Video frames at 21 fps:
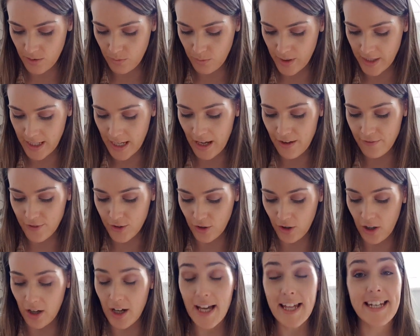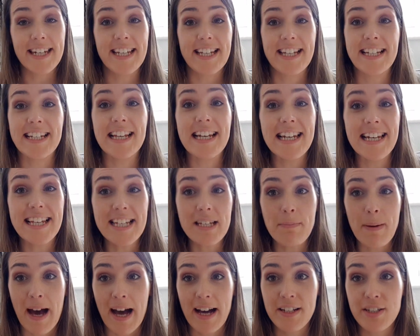we have got a Nina Lee
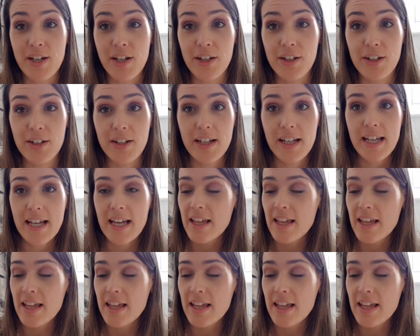pattern.